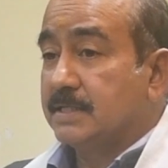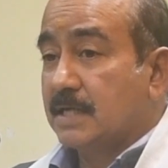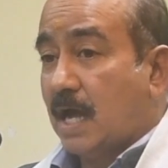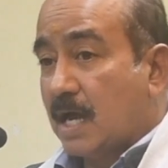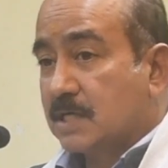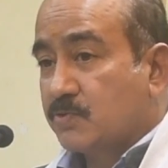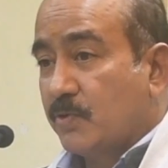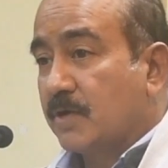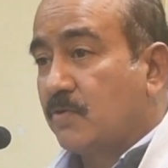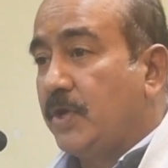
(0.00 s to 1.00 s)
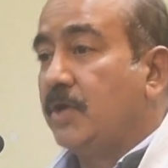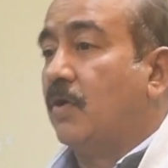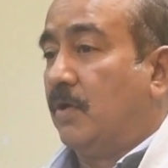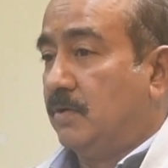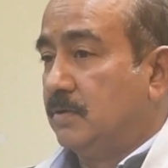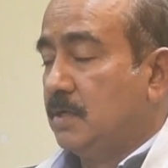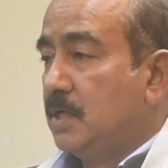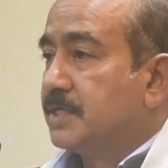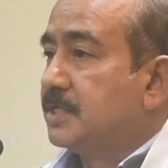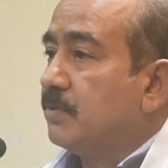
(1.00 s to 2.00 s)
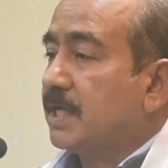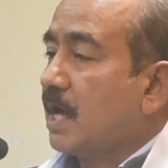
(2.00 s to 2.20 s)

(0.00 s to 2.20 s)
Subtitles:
an earthquake going on. See, we